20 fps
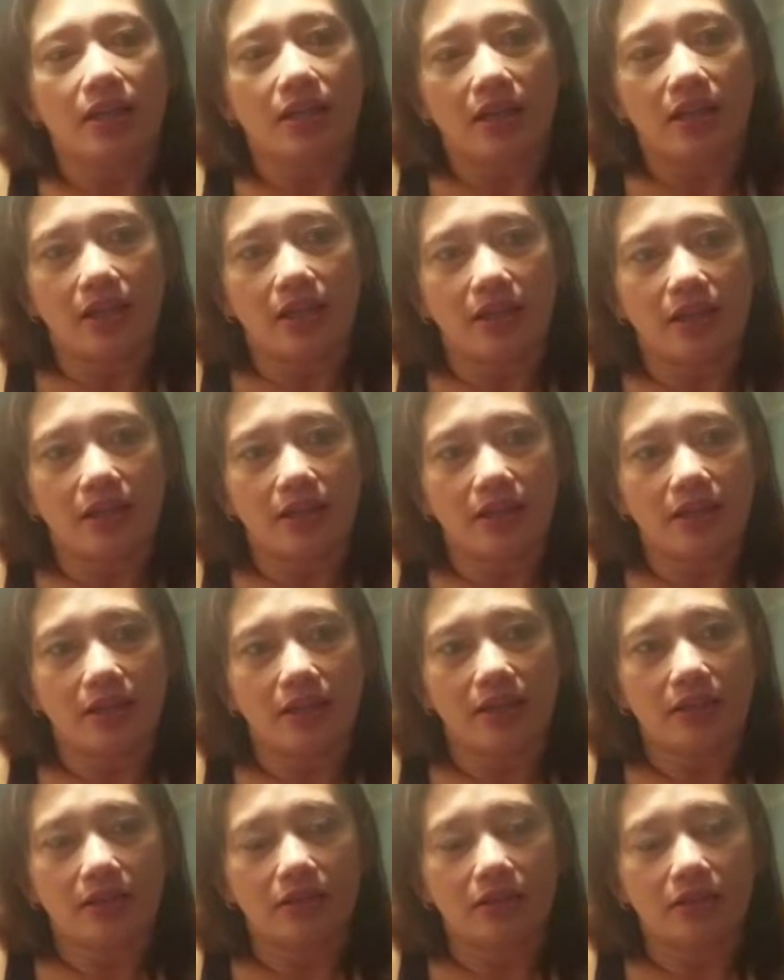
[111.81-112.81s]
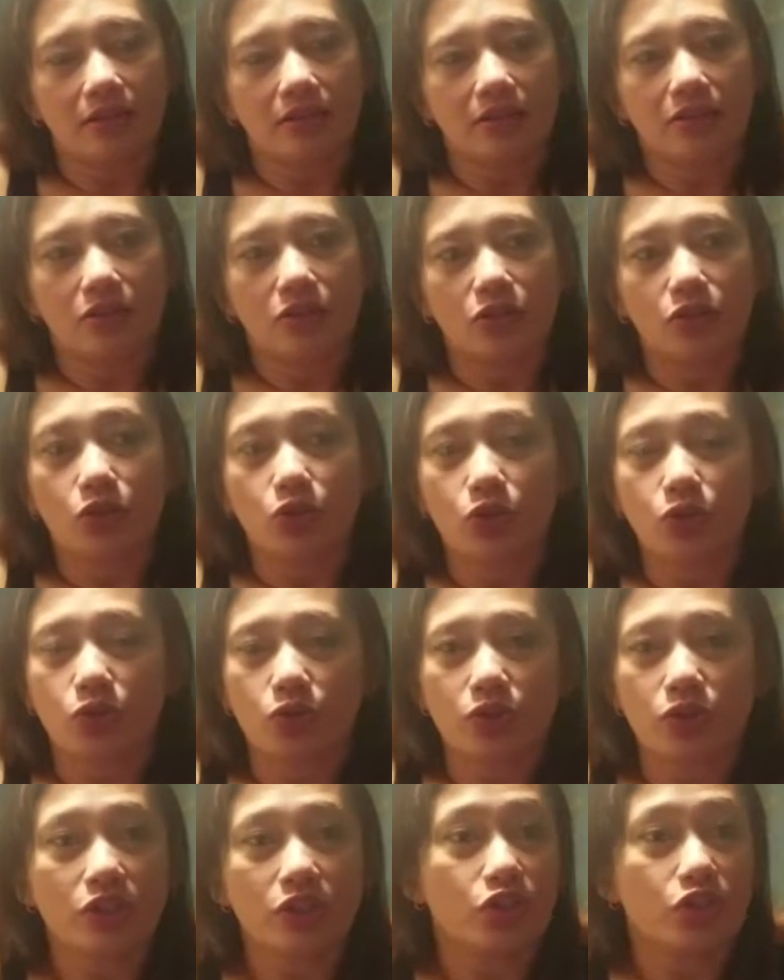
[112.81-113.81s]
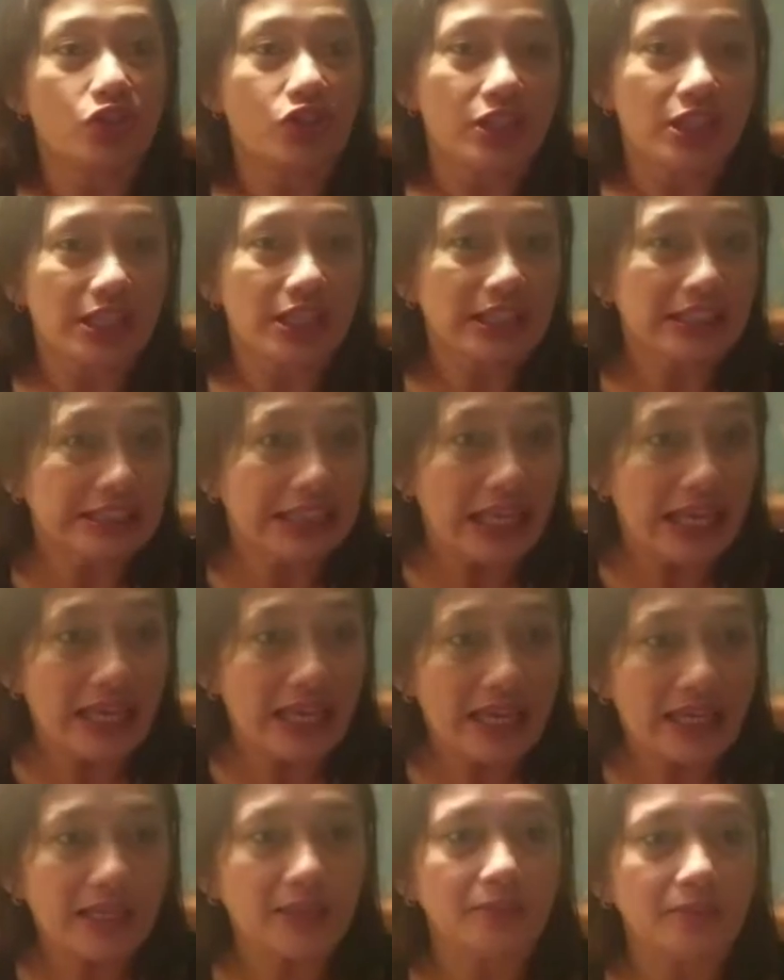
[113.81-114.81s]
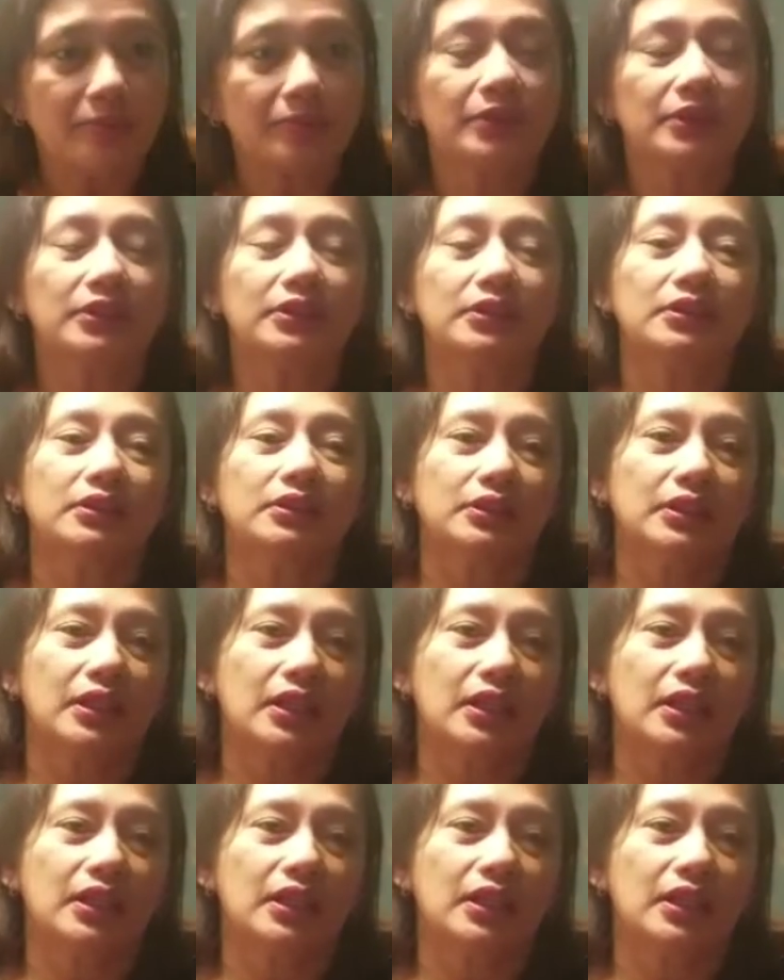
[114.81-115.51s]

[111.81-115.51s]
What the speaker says: and do internal exams,